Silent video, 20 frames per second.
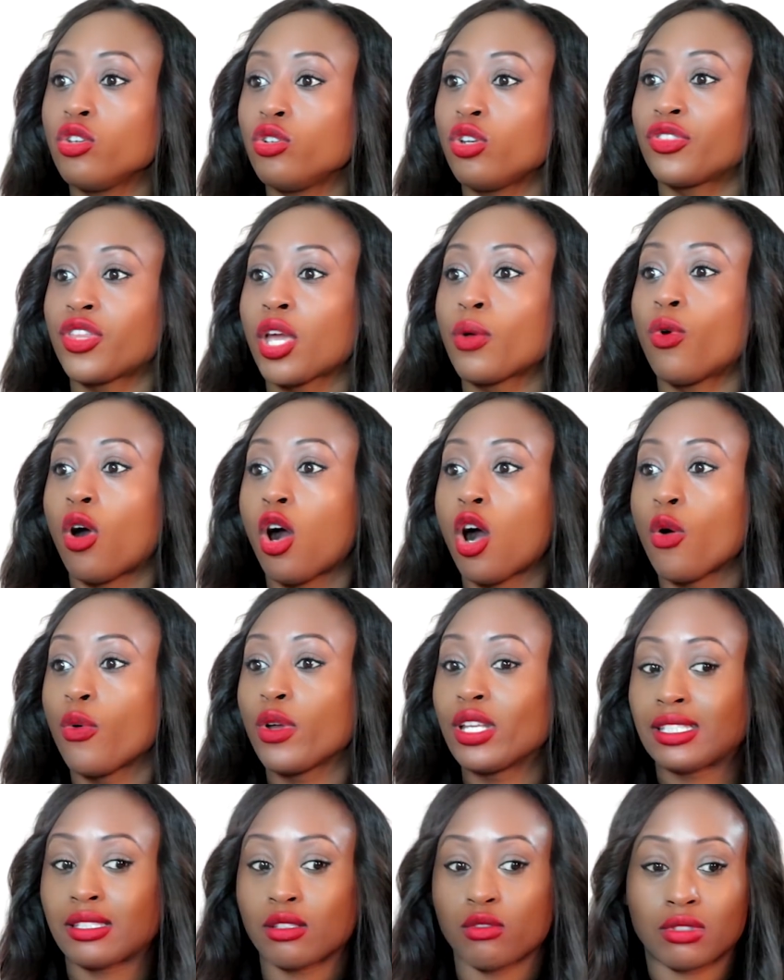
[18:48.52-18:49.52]
you know, they will
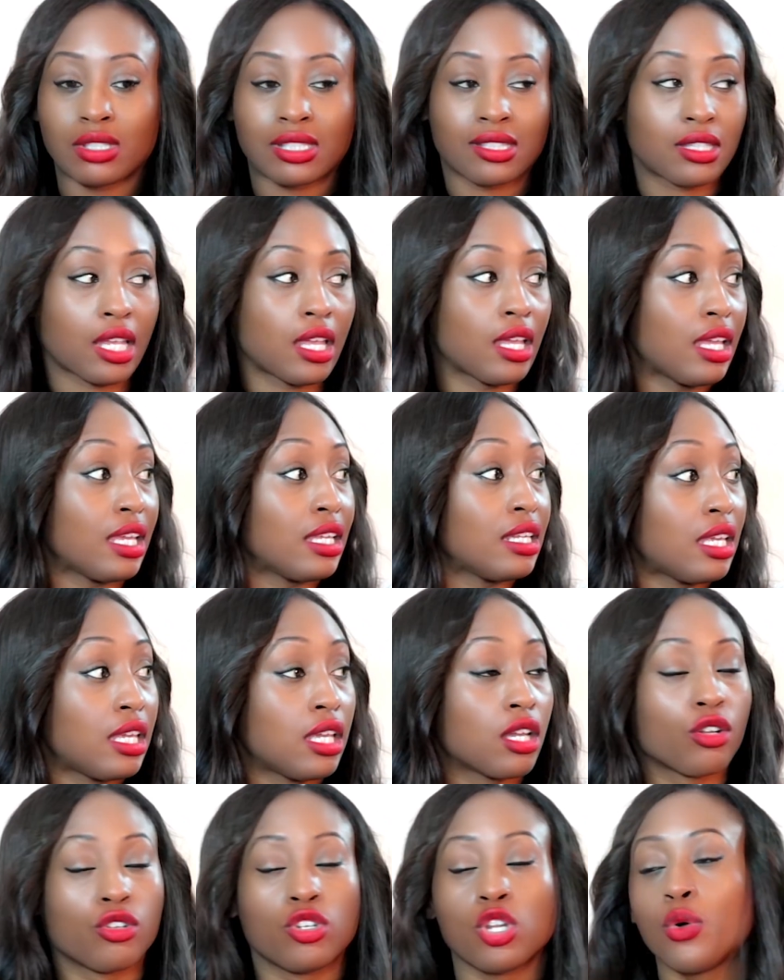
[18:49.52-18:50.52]
always stay in
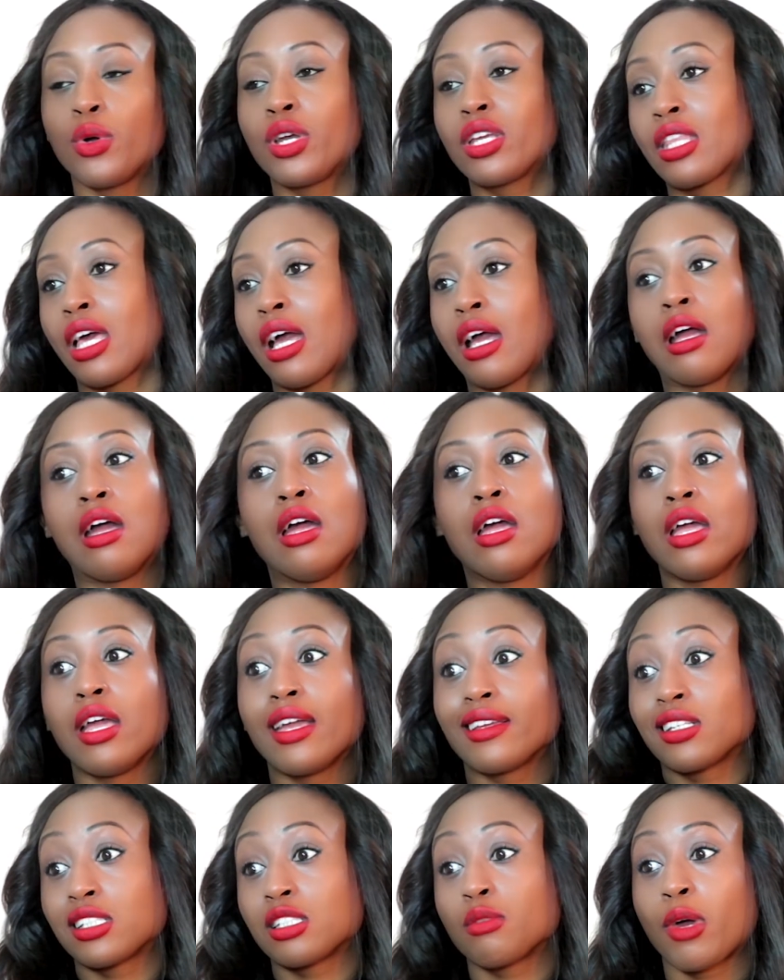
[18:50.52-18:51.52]
here knowing that
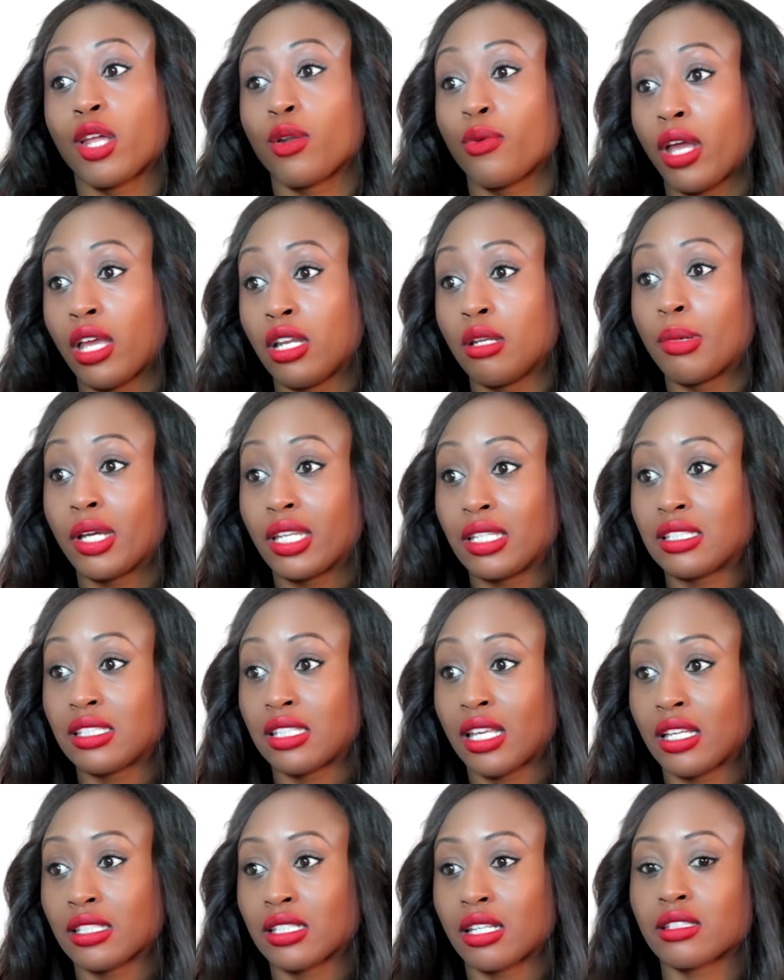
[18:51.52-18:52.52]
it doesn't matter what anybody
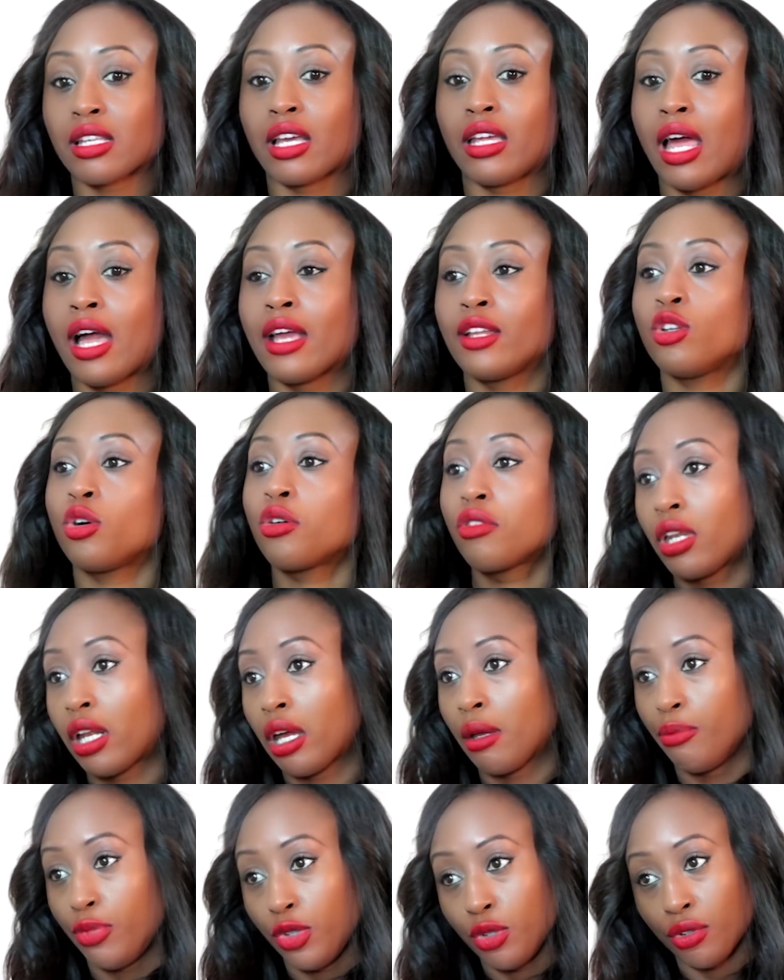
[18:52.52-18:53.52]
says outside, I know
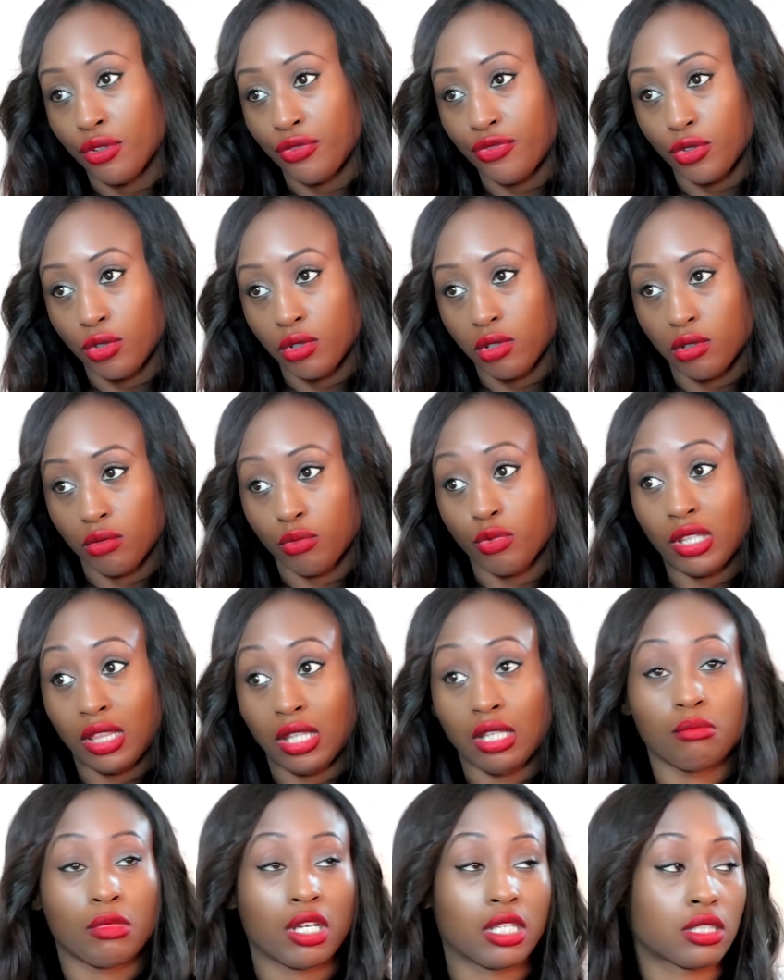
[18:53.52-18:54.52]
that I'm beautiful
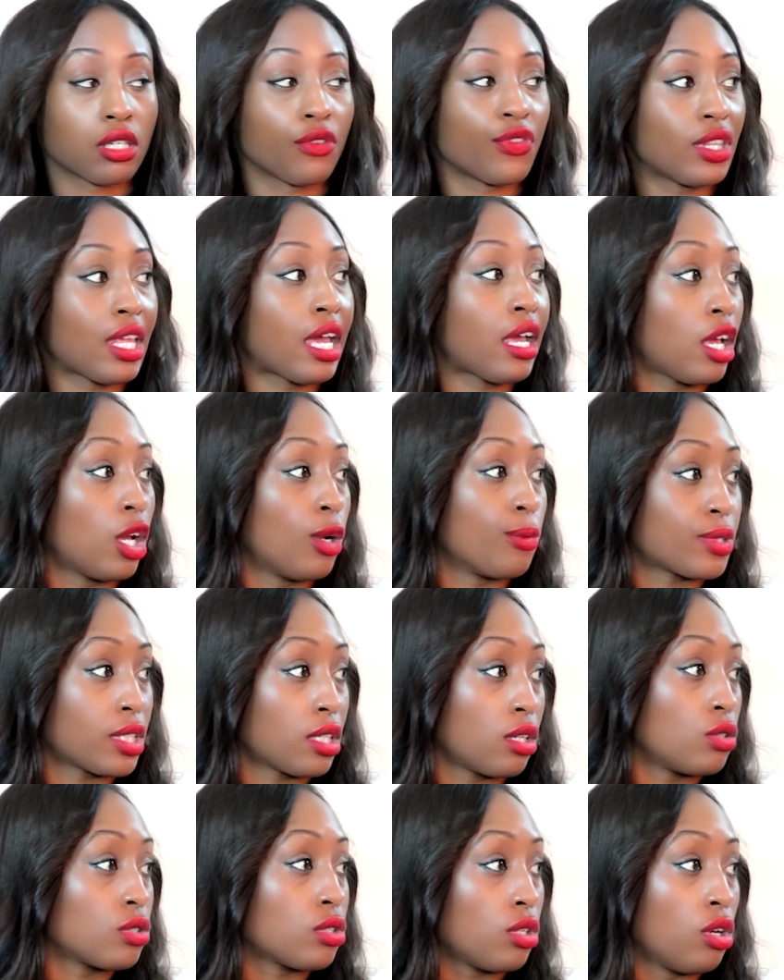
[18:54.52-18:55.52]
within myself, and that
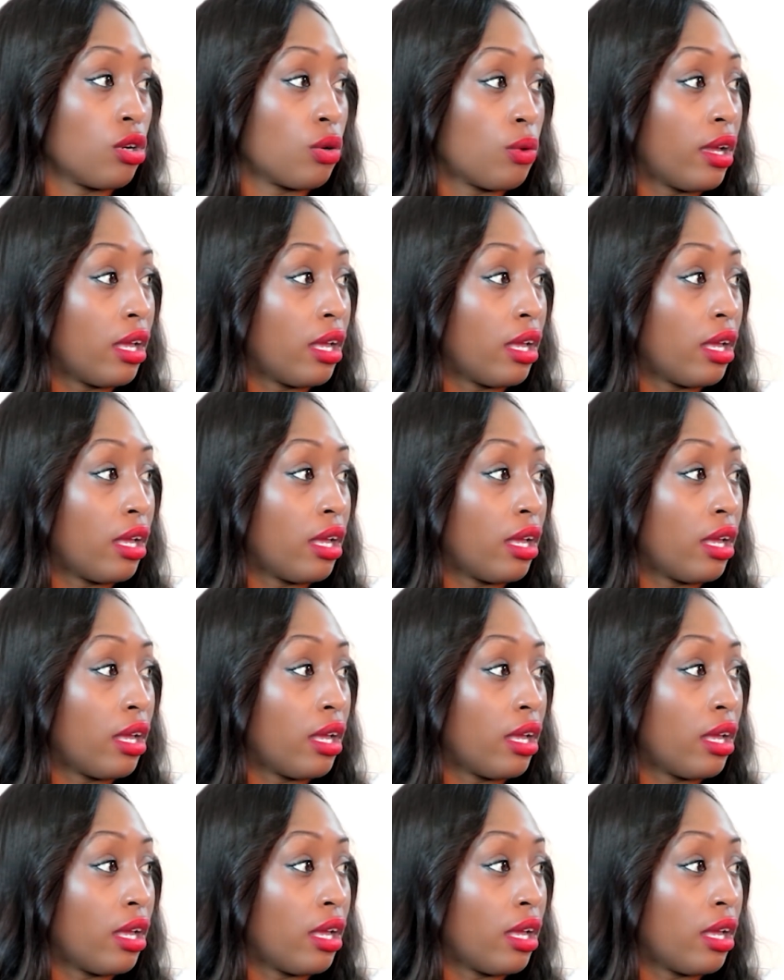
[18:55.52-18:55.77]
helps and doesn't.